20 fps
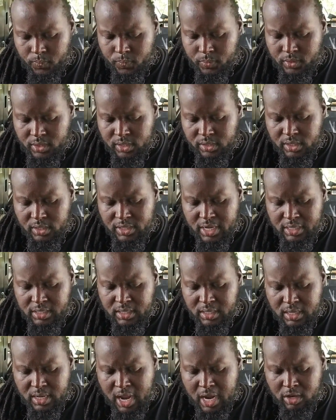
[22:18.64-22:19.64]
since it says
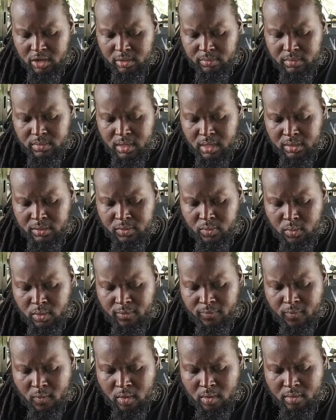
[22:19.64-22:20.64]
it can handle a
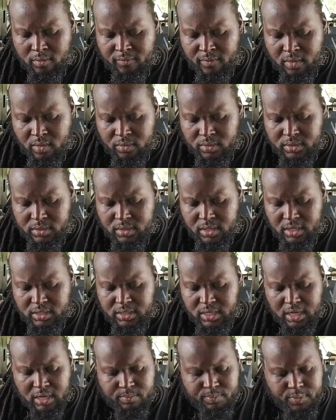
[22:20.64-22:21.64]
24 volts
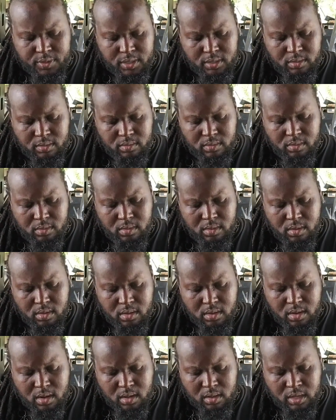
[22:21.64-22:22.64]
DC input.
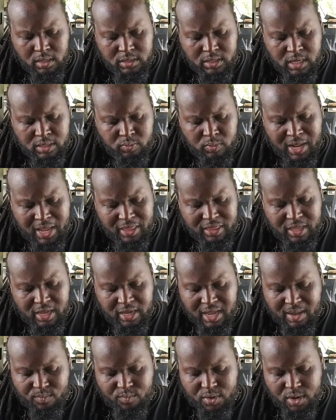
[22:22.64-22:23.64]
At least that's what I think
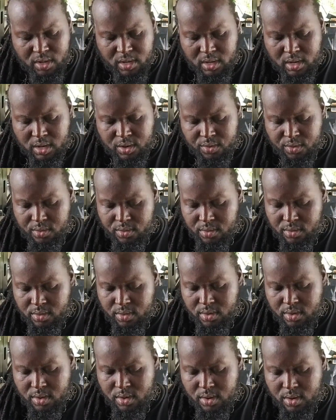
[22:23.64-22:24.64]
I'm reading here.
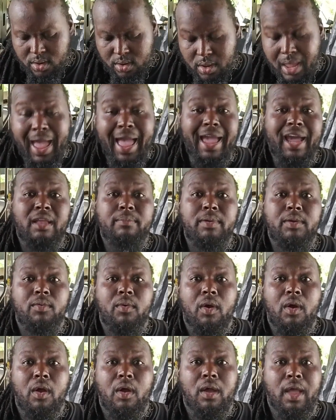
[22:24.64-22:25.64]
I could be
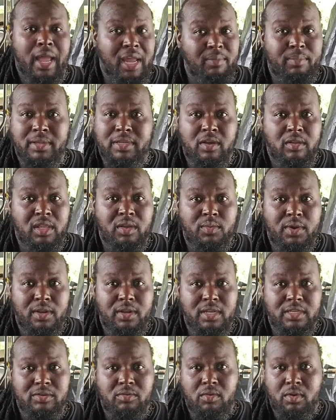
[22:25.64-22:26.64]
wrong. I could be totally reading
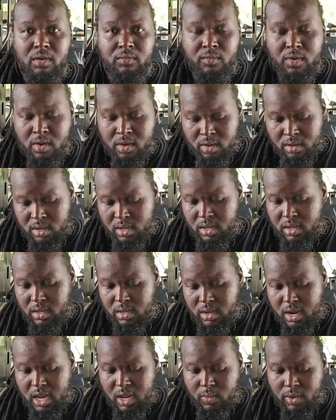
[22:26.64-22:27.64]
this wrong.
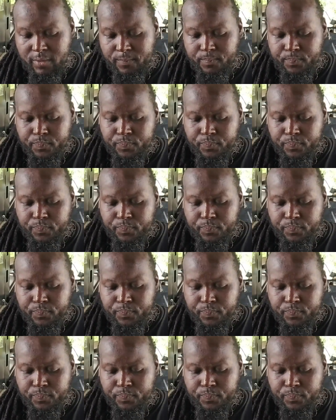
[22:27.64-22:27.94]
Anyway,